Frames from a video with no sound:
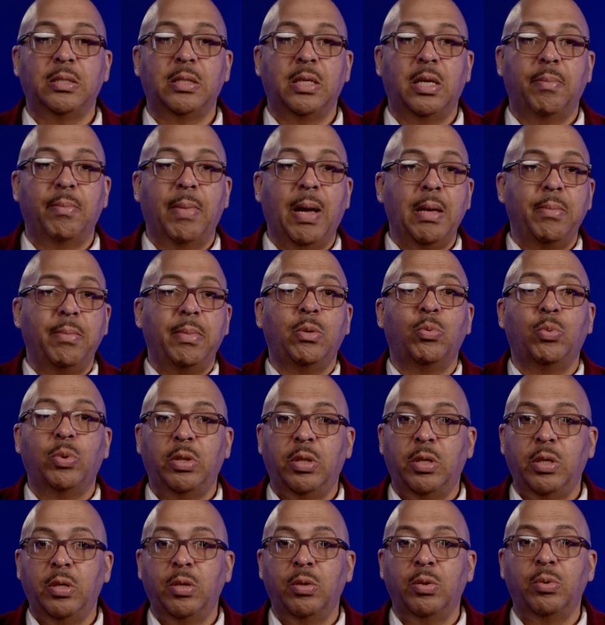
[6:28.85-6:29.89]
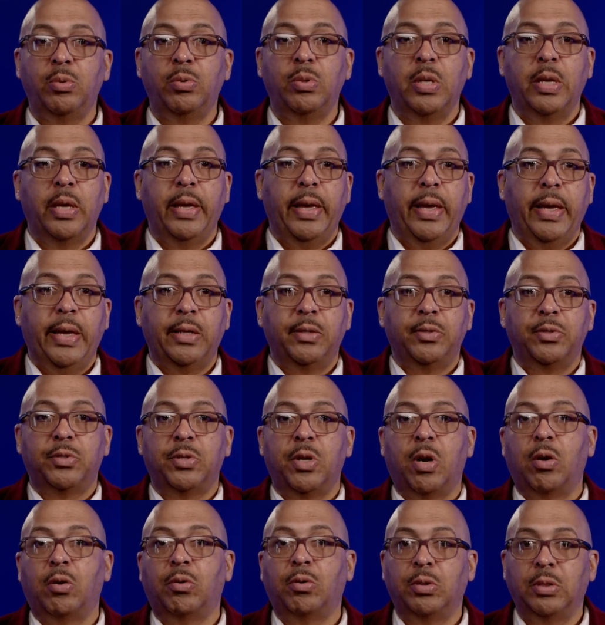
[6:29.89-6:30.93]
And it might be with you
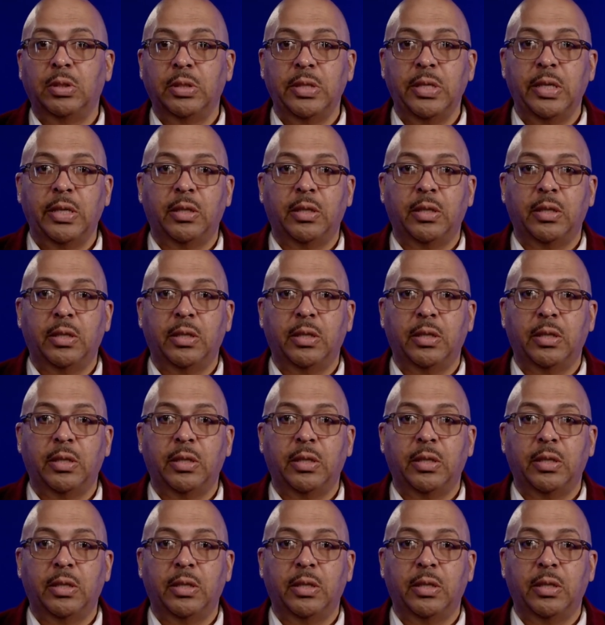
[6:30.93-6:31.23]
internally.